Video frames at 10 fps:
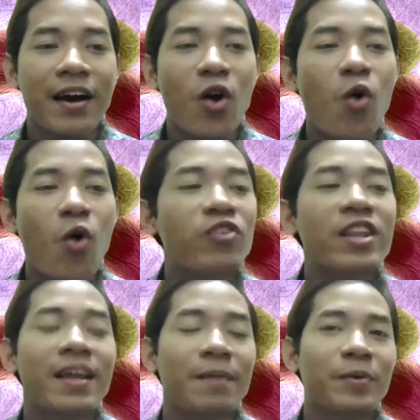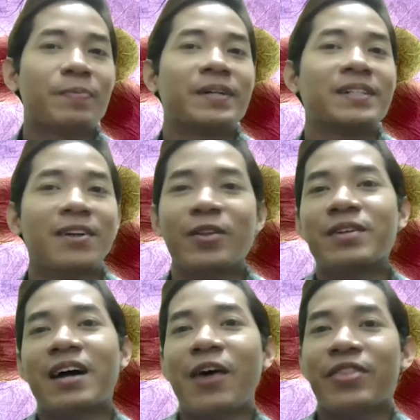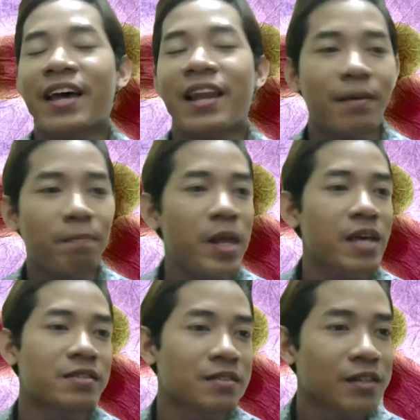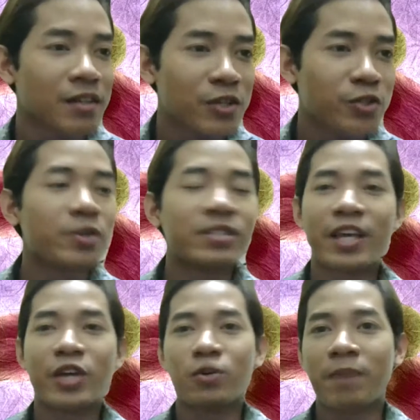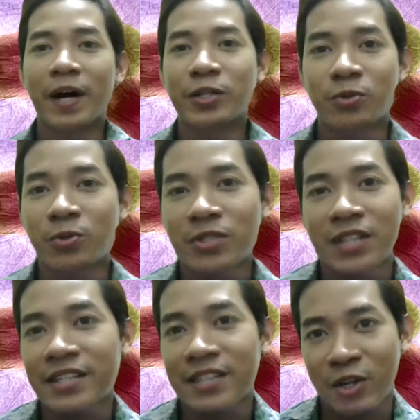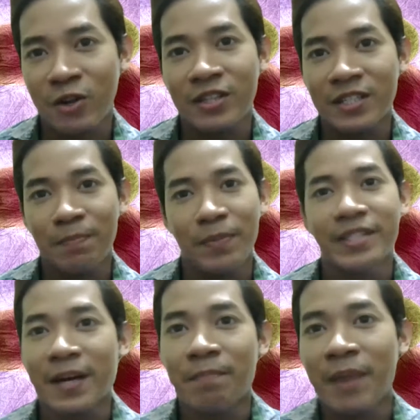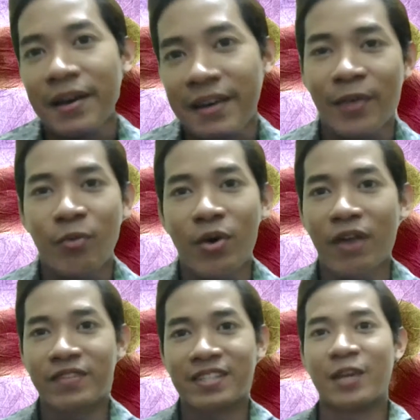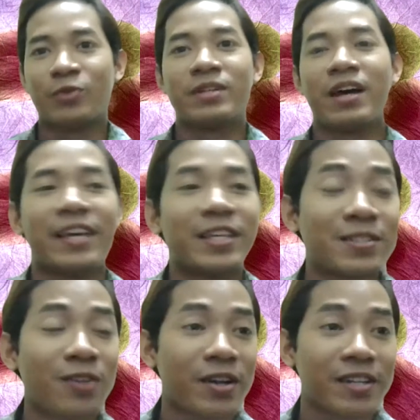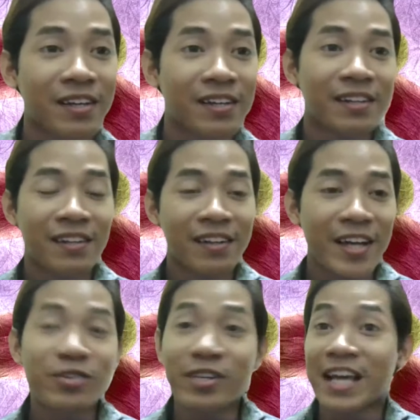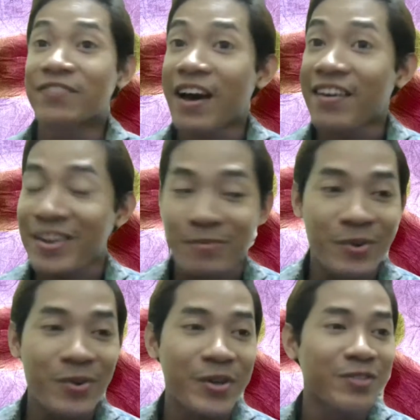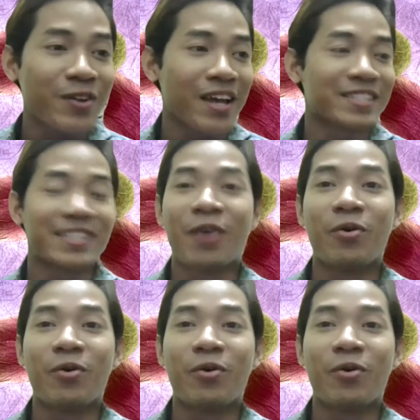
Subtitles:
hopefully people out there, please don't say goodbye to science and technology. Please come back, and then we have this nanotech. It's not sci-fi anymore. It's not like Star Wars